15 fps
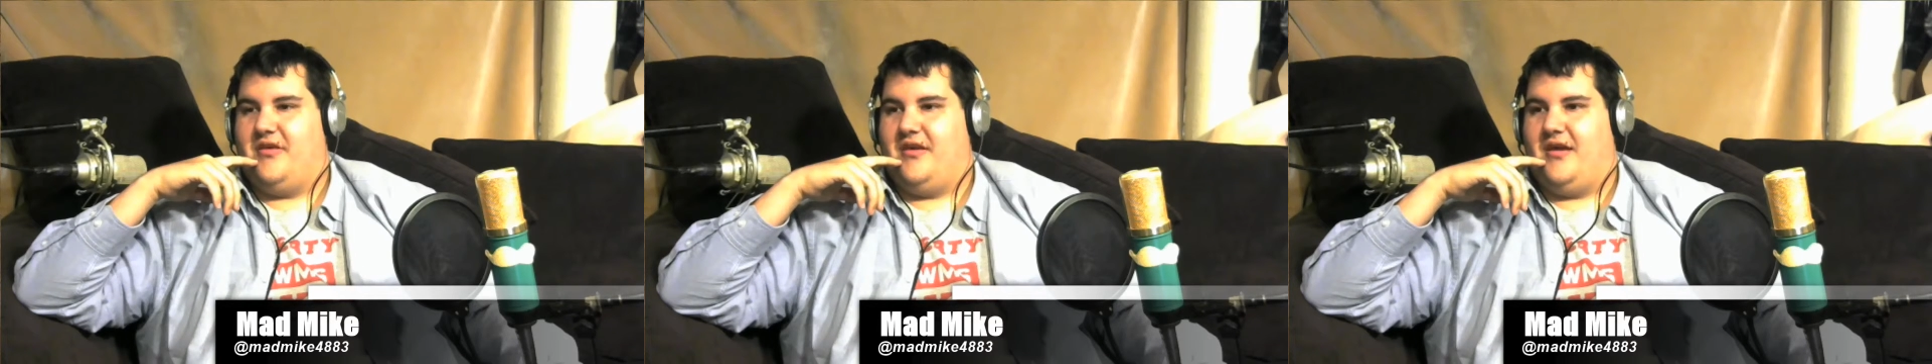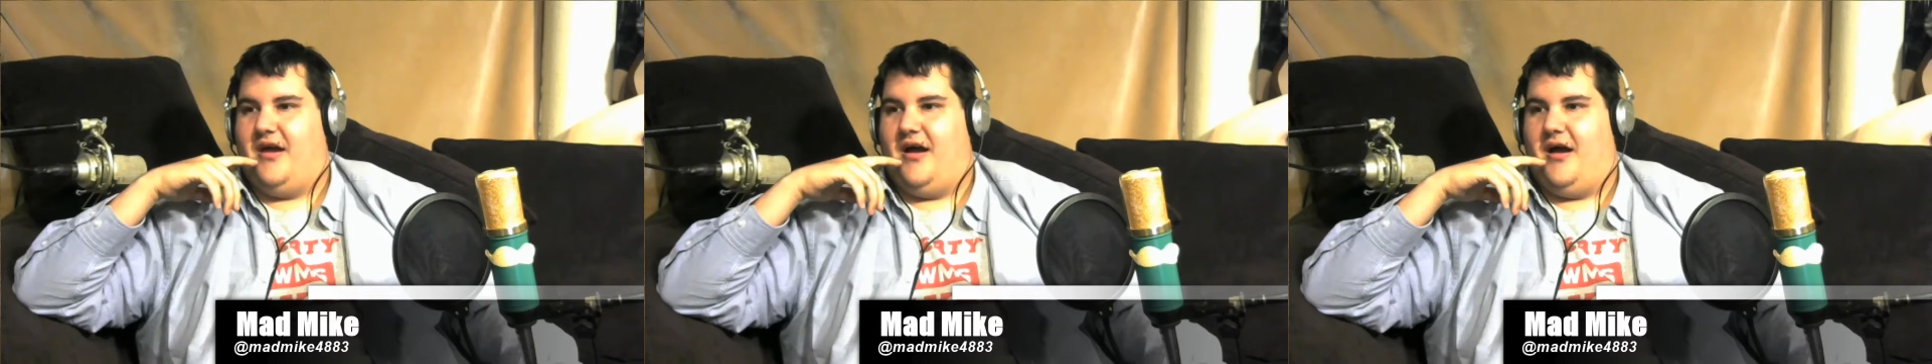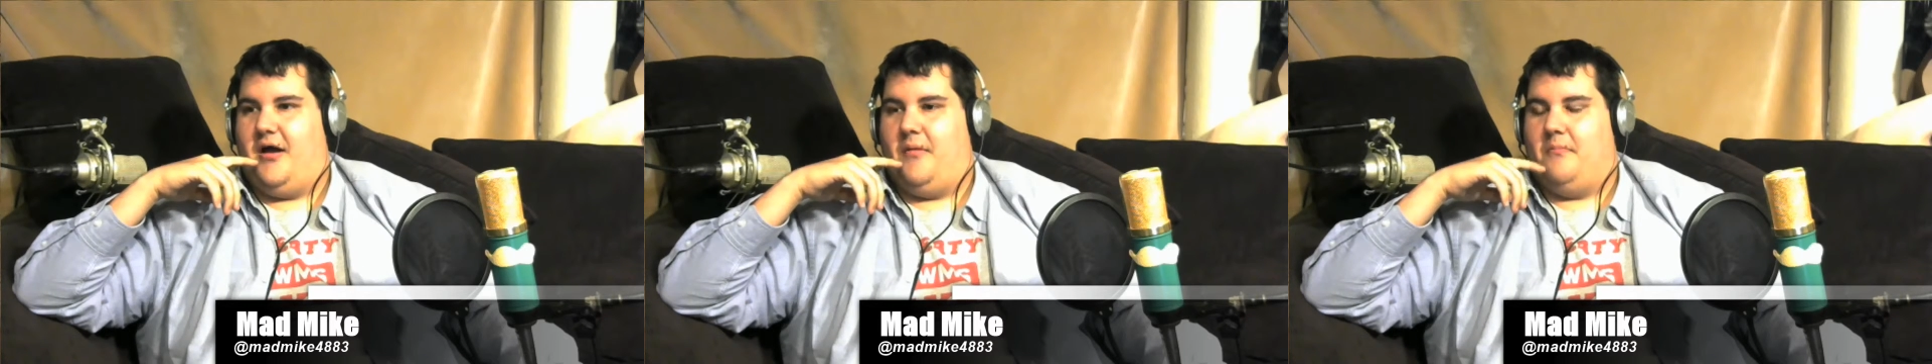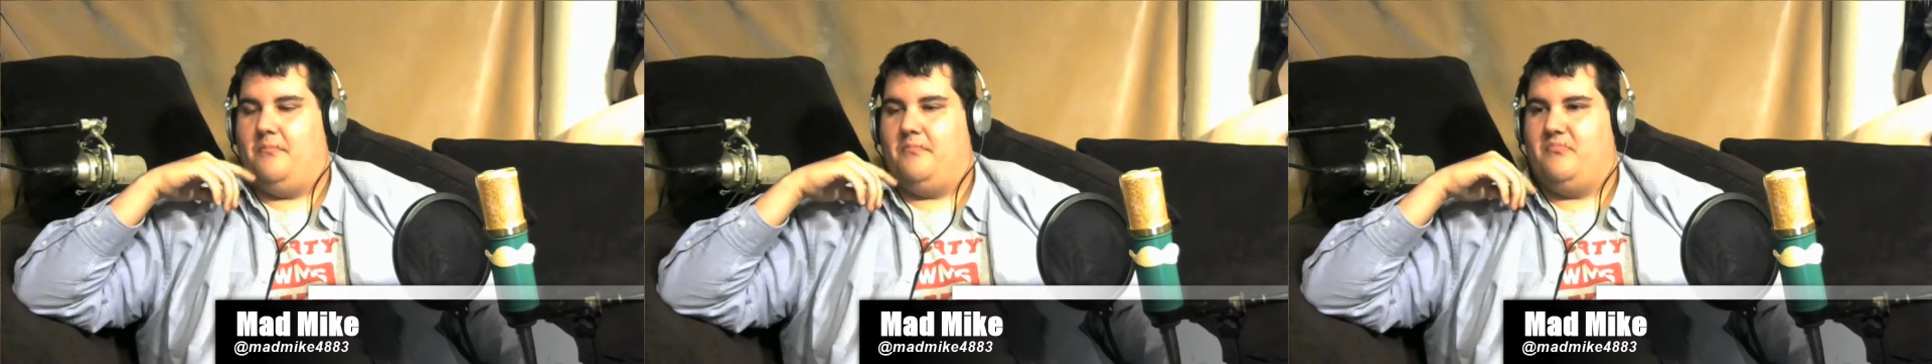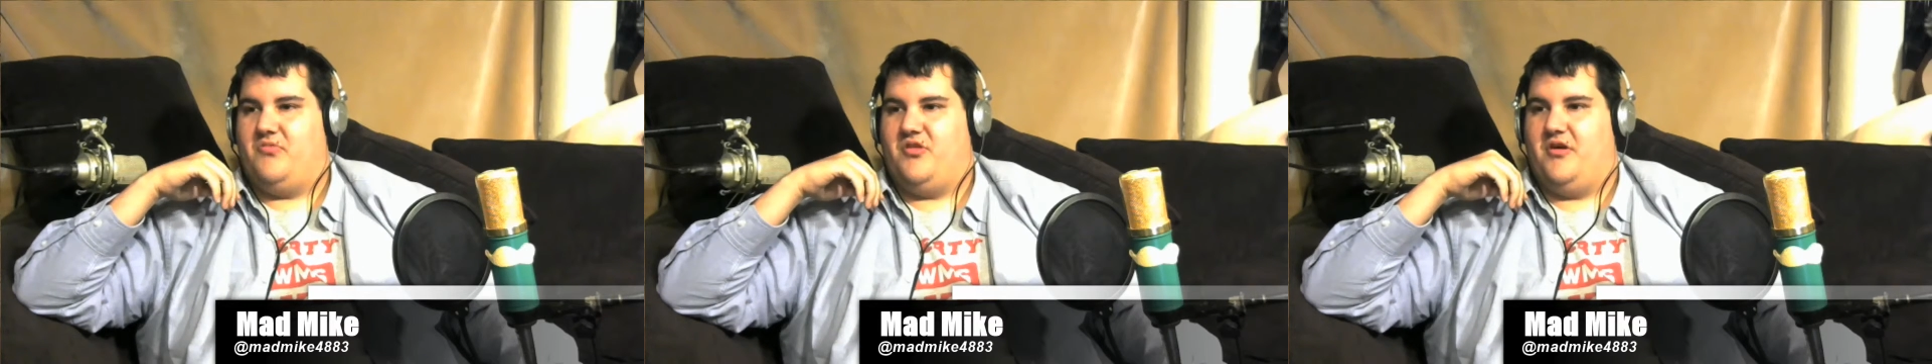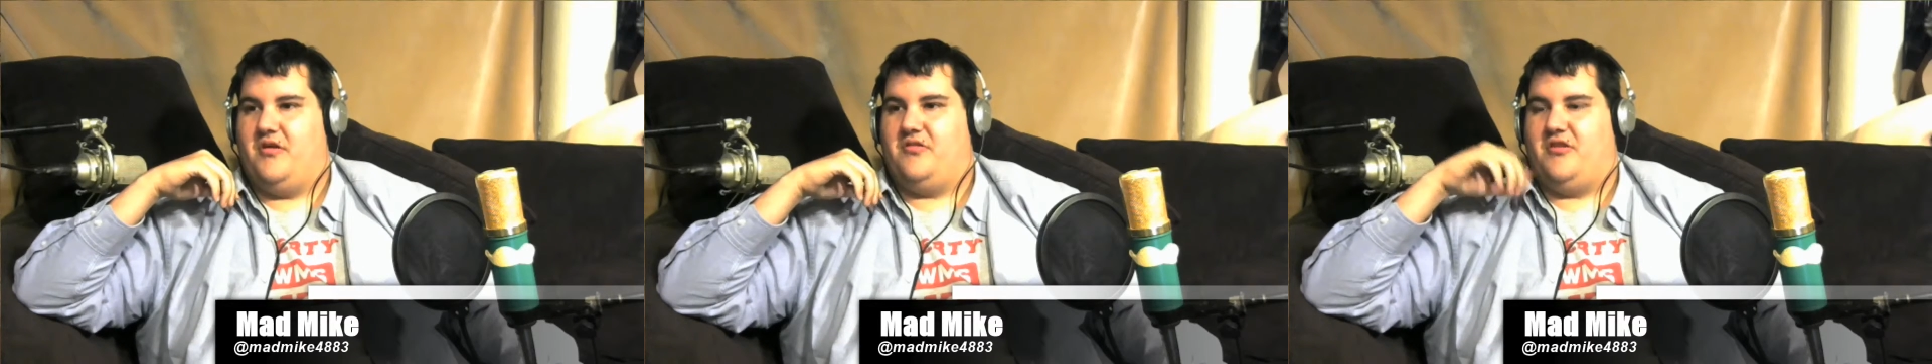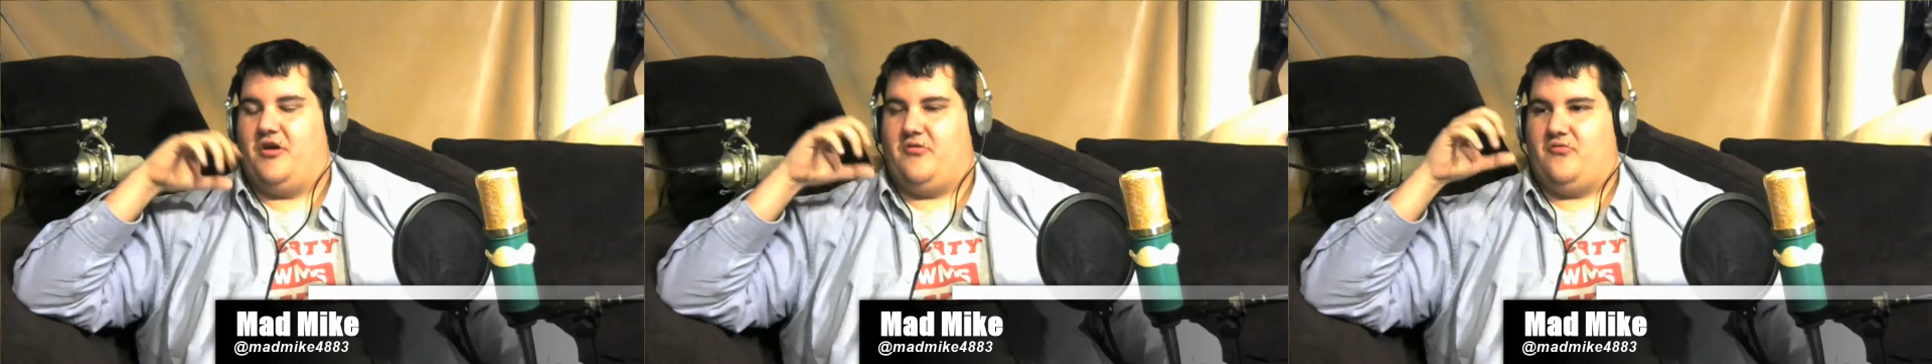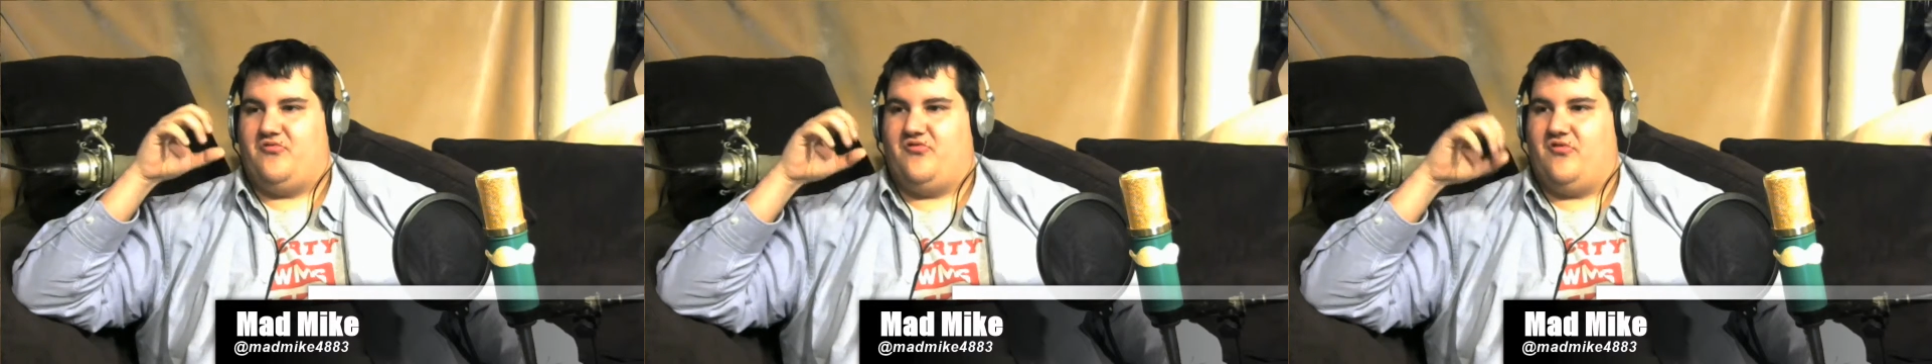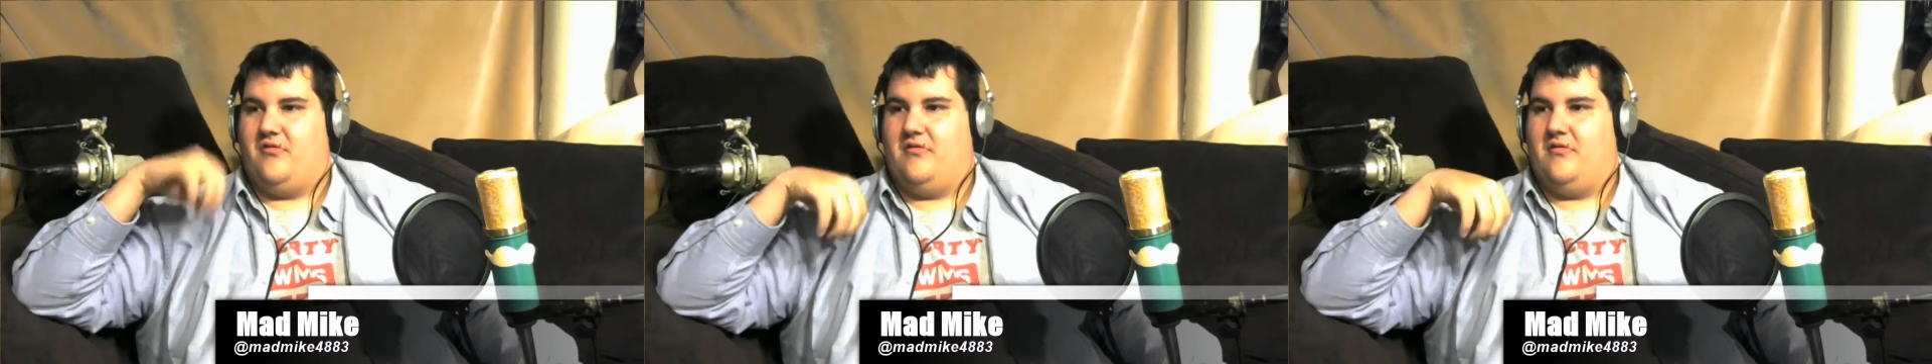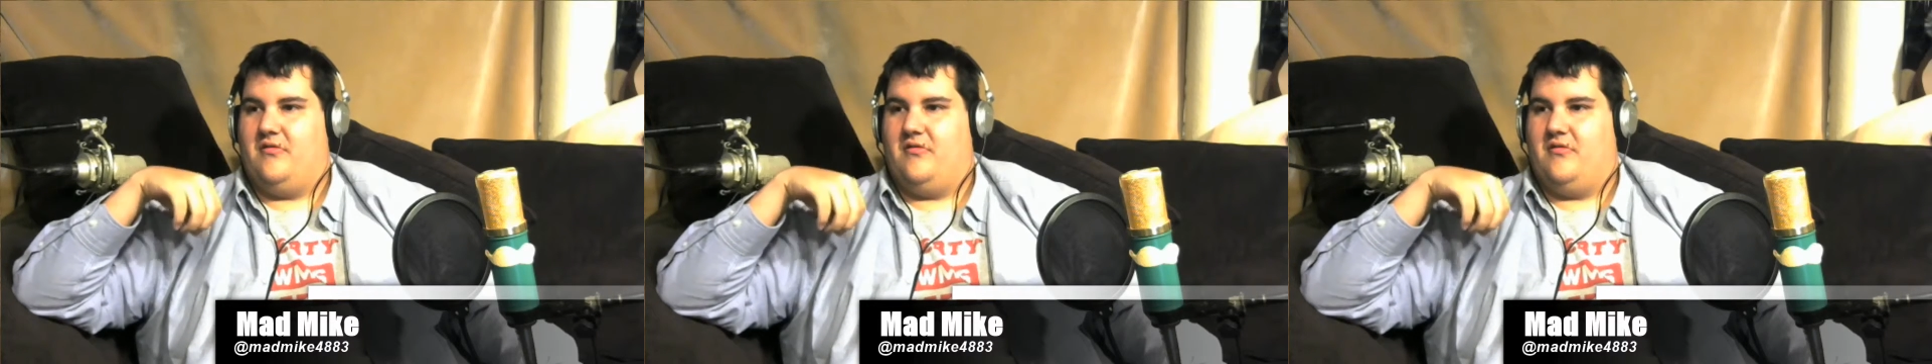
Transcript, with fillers: the um the Dutters.